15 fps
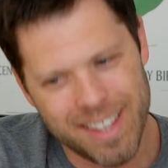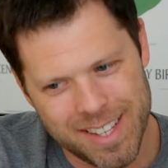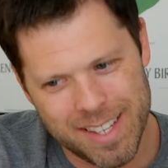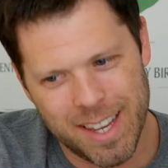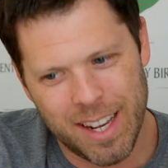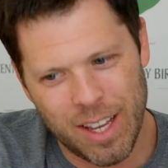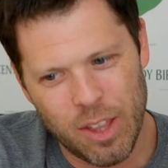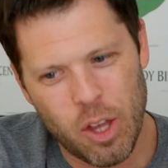
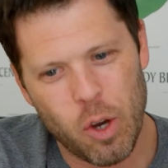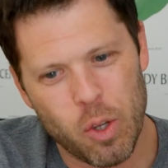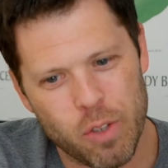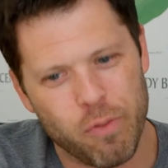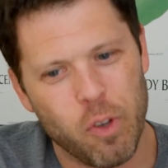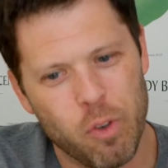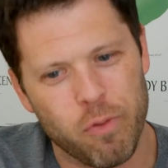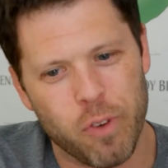city, those
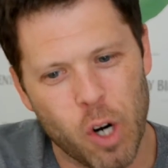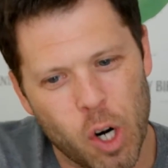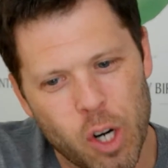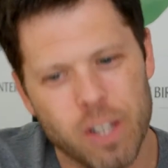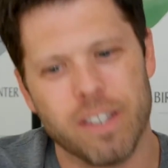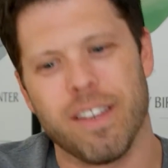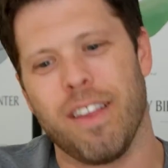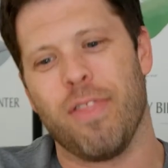few
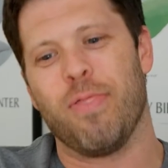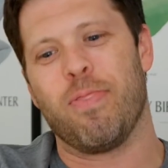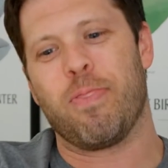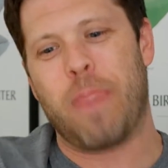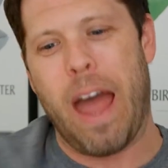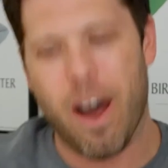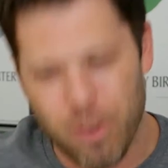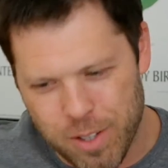ferns and
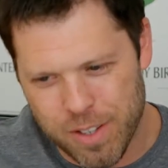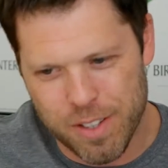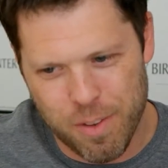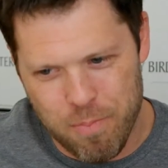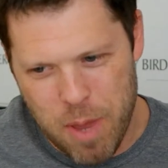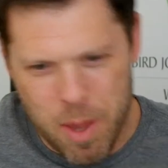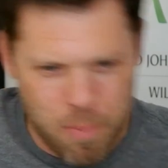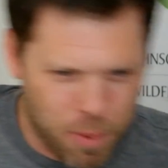thousands
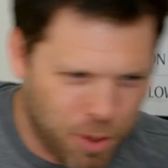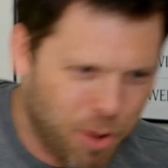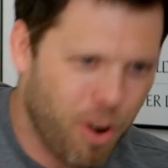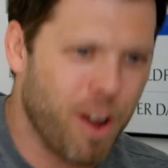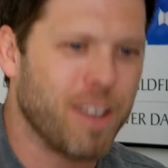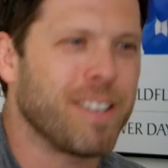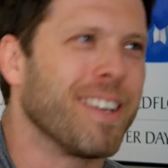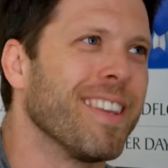of people
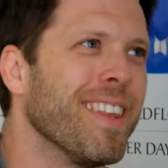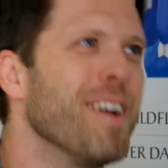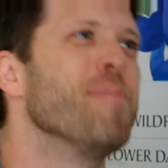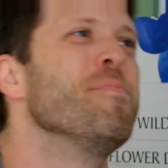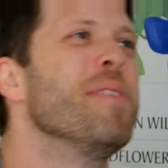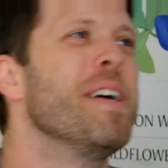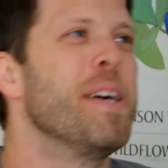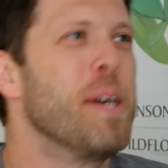crossing
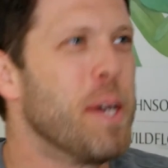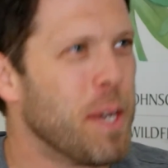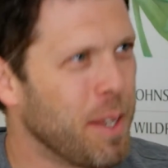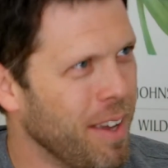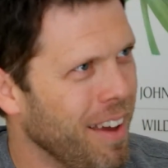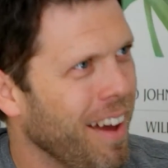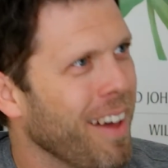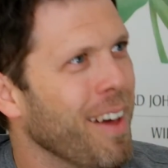them,
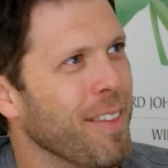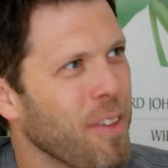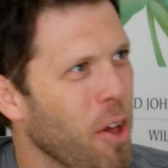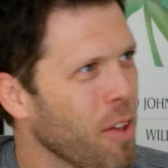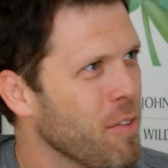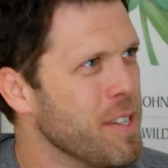all of a